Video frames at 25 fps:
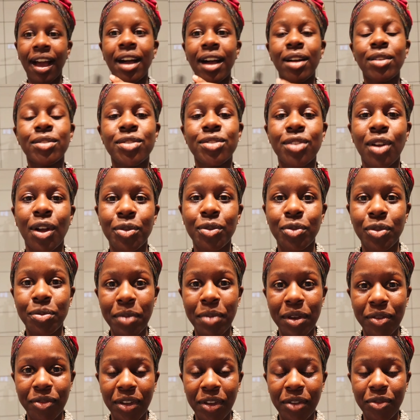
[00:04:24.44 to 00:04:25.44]
I'll start
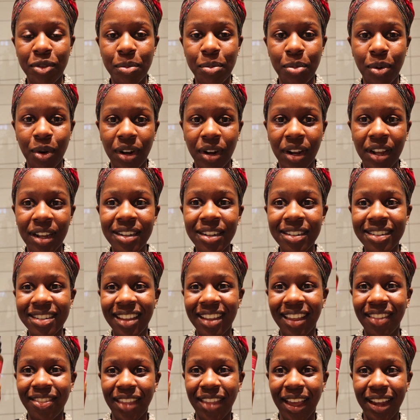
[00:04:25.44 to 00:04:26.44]
with my favorite
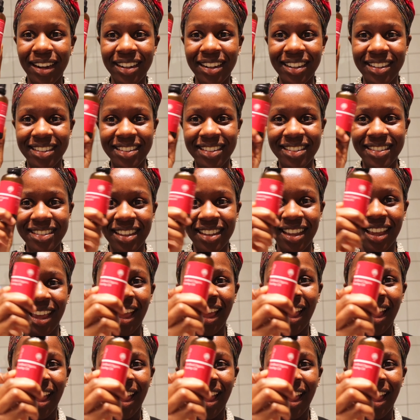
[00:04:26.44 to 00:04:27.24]
product, and that is